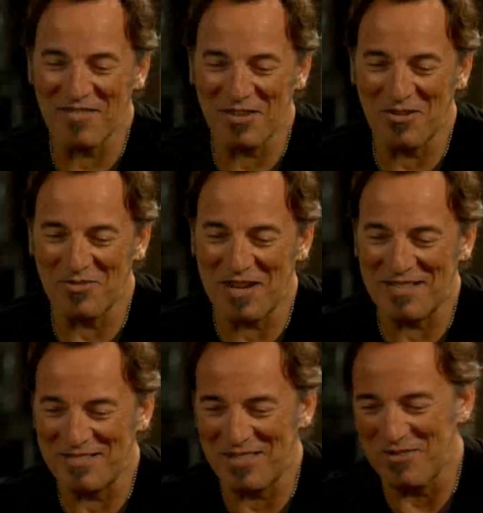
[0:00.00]
Arizona
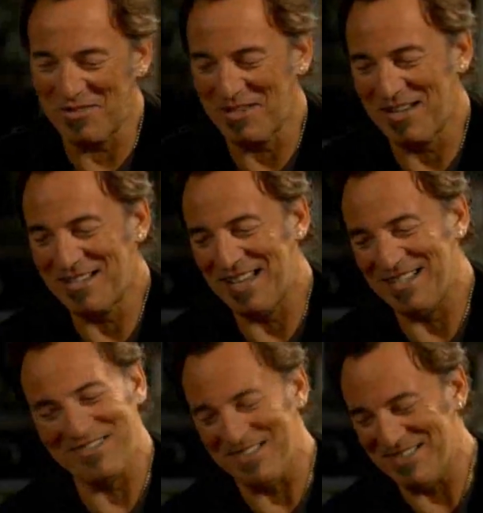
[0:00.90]
weather too. So
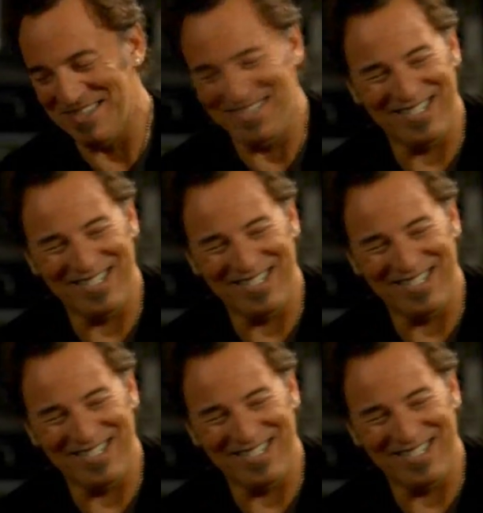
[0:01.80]
I don't know.